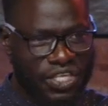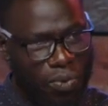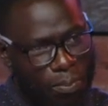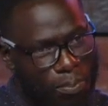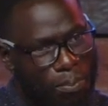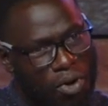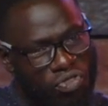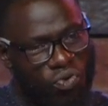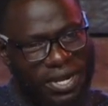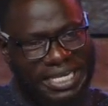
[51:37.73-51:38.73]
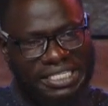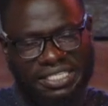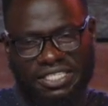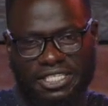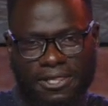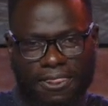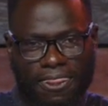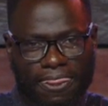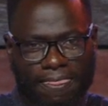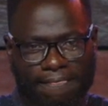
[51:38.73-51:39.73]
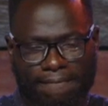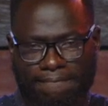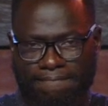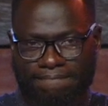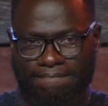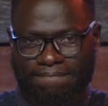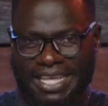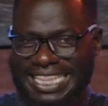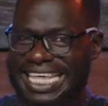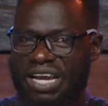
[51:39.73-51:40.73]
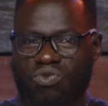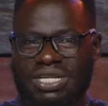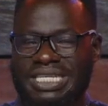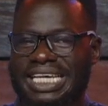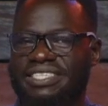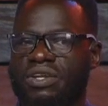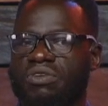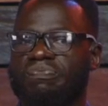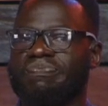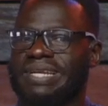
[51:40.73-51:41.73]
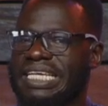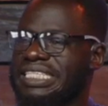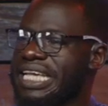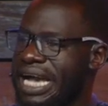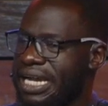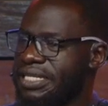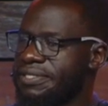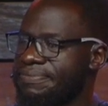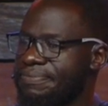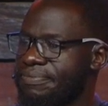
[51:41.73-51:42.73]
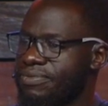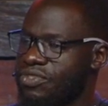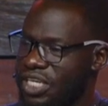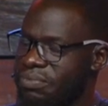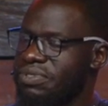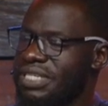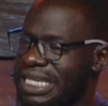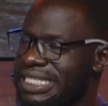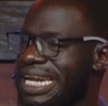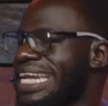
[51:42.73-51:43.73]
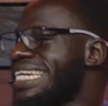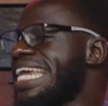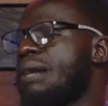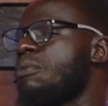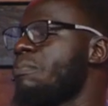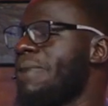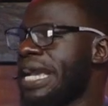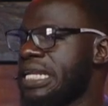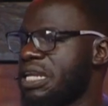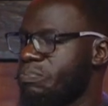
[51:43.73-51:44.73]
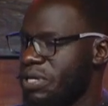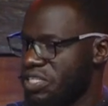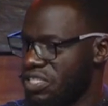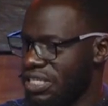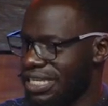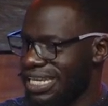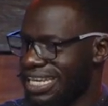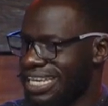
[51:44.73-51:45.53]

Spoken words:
you're both ways. That one does not please God. James says that a double-minded person